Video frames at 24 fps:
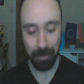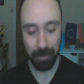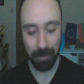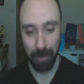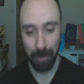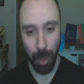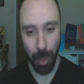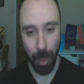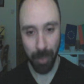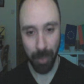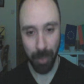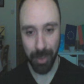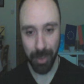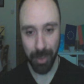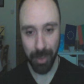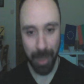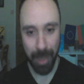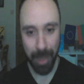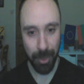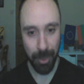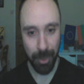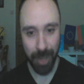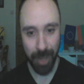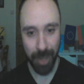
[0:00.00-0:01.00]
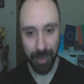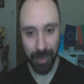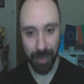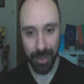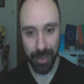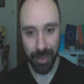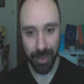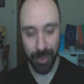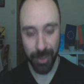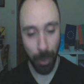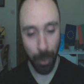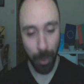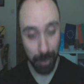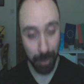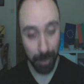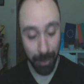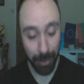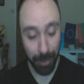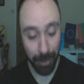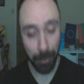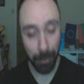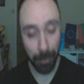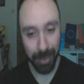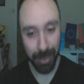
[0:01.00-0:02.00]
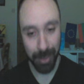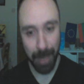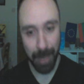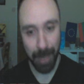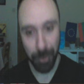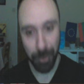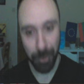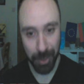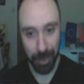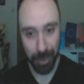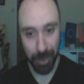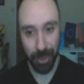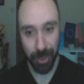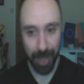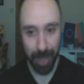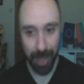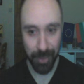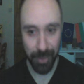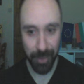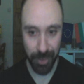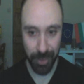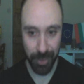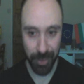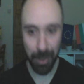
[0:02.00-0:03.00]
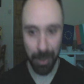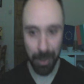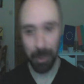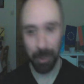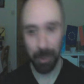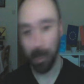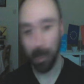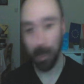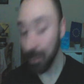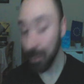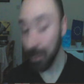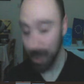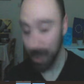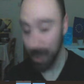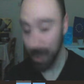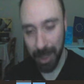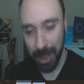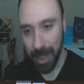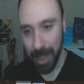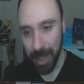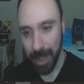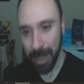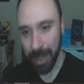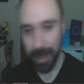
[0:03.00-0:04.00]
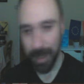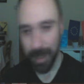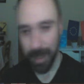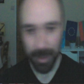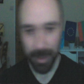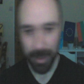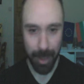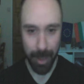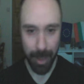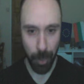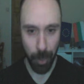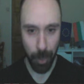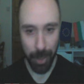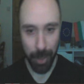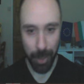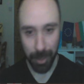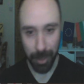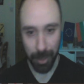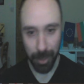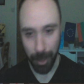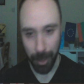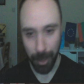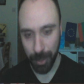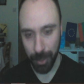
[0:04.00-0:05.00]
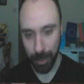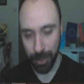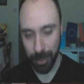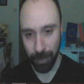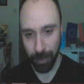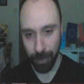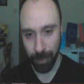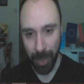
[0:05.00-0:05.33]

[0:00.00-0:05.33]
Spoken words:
all of the damage affixes, all the damage reduction affixes being removed, that's going to help you out a lot.